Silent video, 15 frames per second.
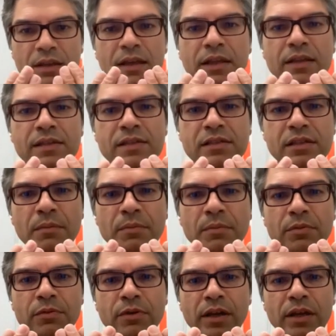they can
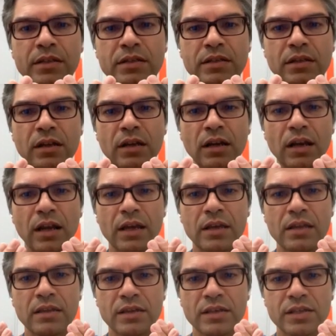separate
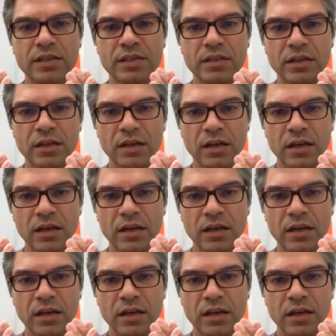like this.